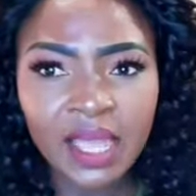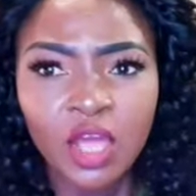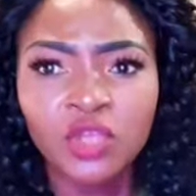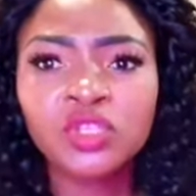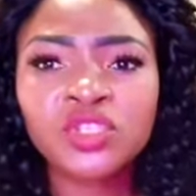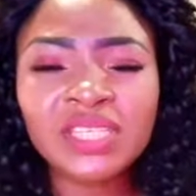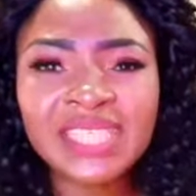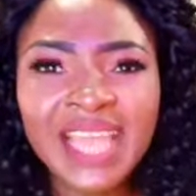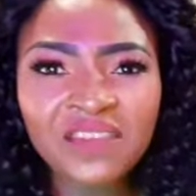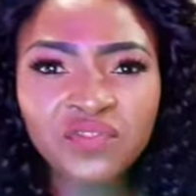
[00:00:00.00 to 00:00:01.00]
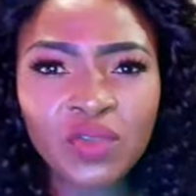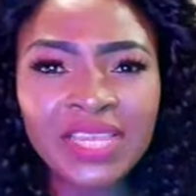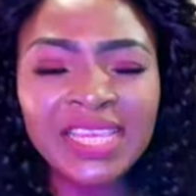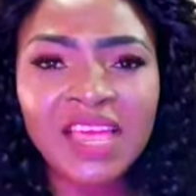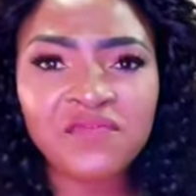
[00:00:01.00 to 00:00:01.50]
You just have to
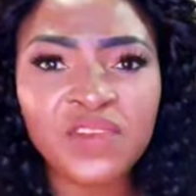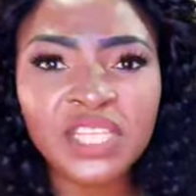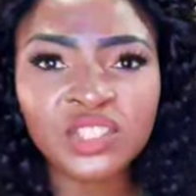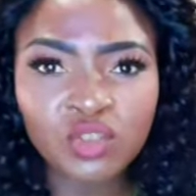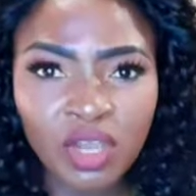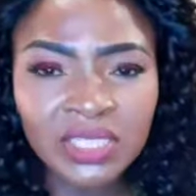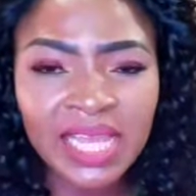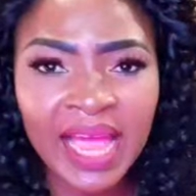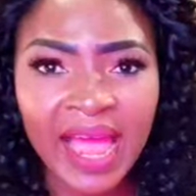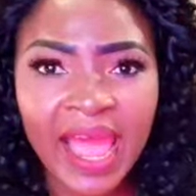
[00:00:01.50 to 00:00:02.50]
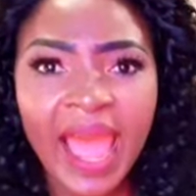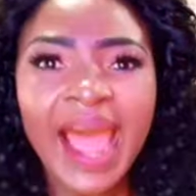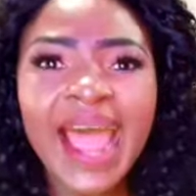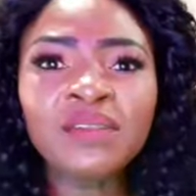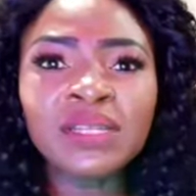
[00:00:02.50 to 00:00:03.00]
carefully study her
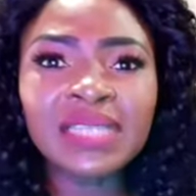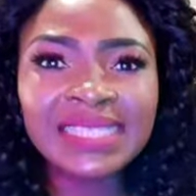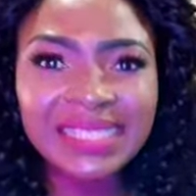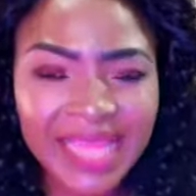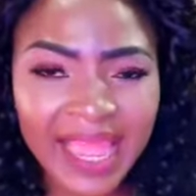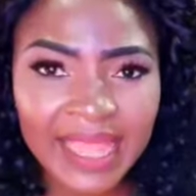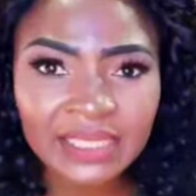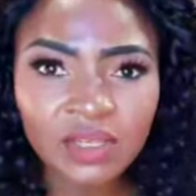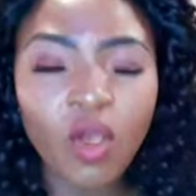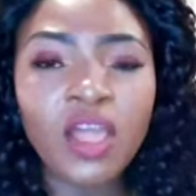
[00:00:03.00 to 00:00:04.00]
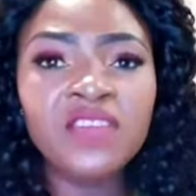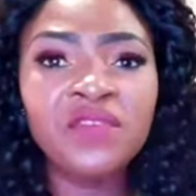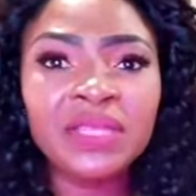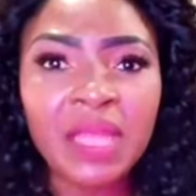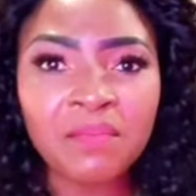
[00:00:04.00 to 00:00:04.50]
and understand, or
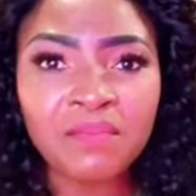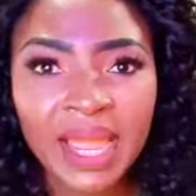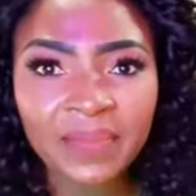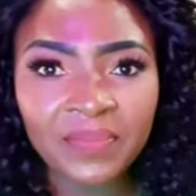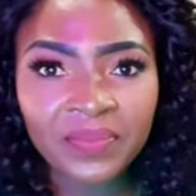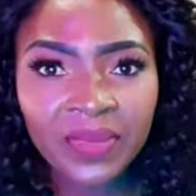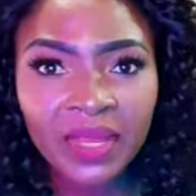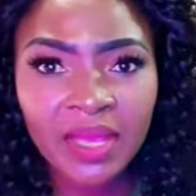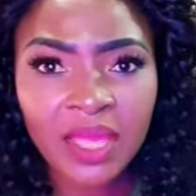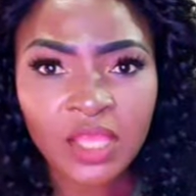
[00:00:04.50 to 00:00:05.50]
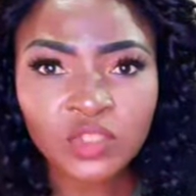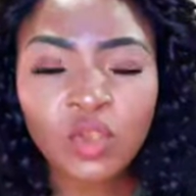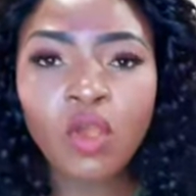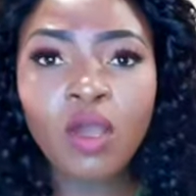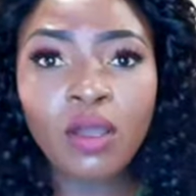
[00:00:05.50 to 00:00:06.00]
even the man.
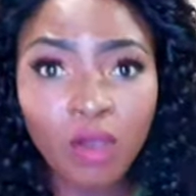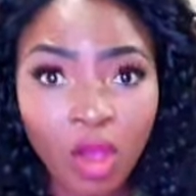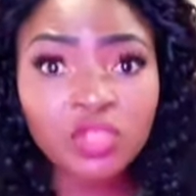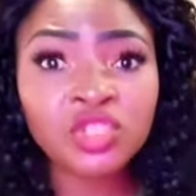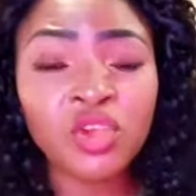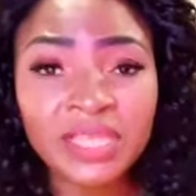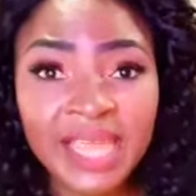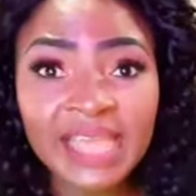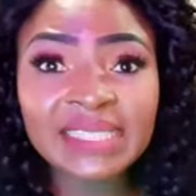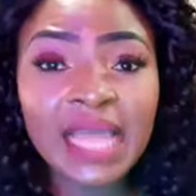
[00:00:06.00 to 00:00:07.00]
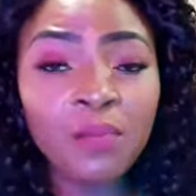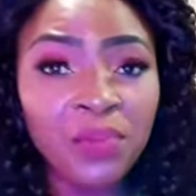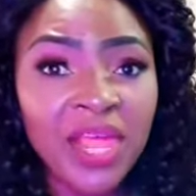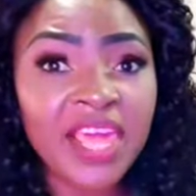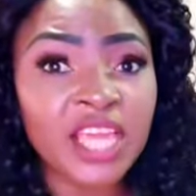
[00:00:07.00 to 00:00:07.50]
So culture, yes, can
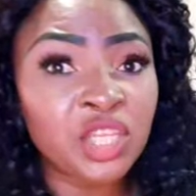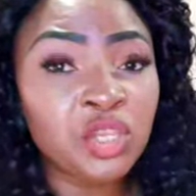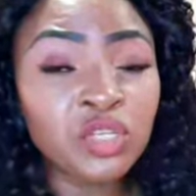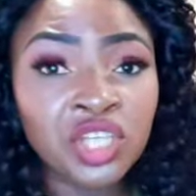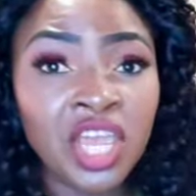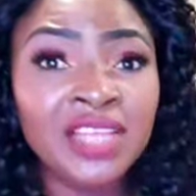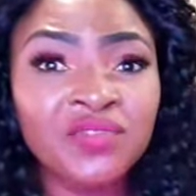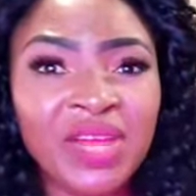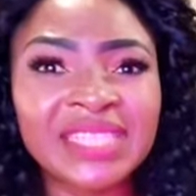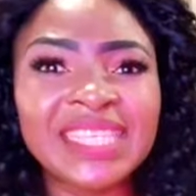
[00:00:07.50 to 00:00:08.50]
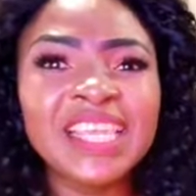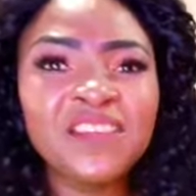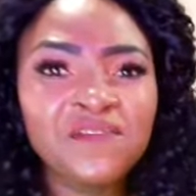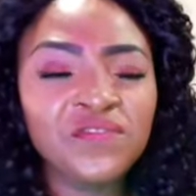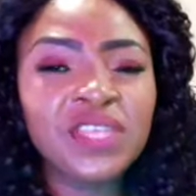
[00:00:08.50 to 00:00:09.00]
play a huge hindrance
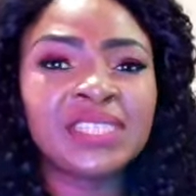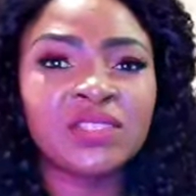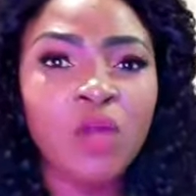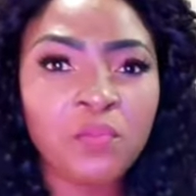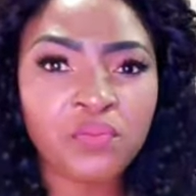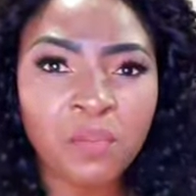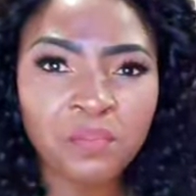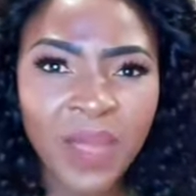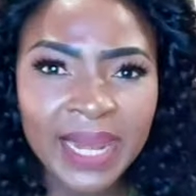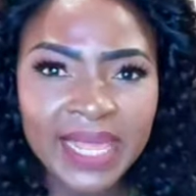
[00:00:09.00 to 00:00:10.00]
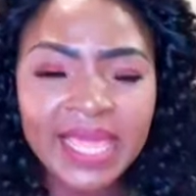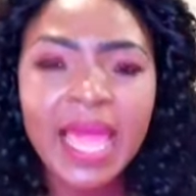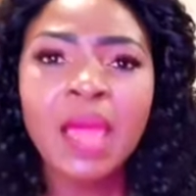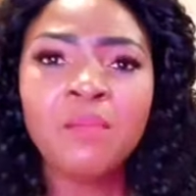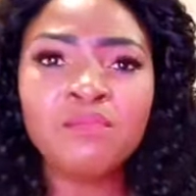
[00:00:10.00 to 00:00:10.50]
if it's not properly
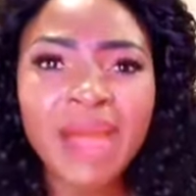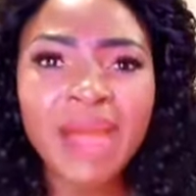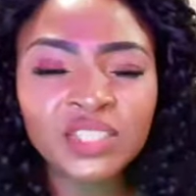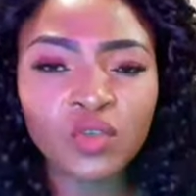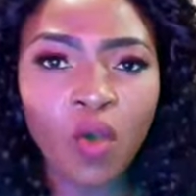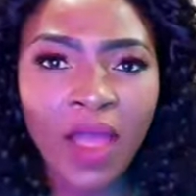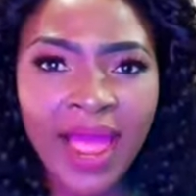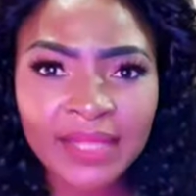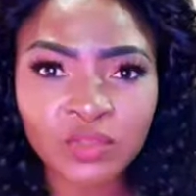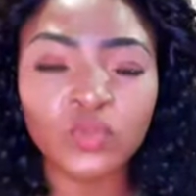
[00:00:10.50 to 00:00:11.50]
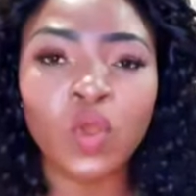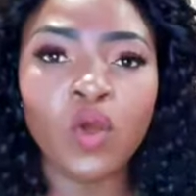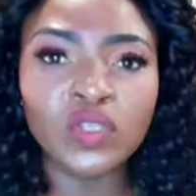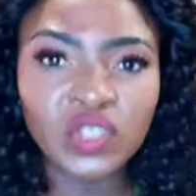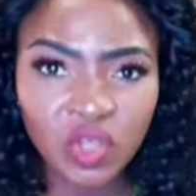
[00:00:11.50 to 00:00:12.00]
managed or handled
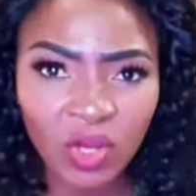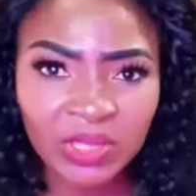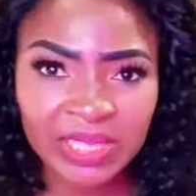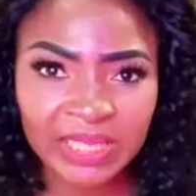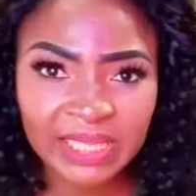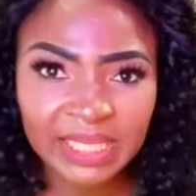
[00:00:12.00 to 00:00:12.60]
or studied.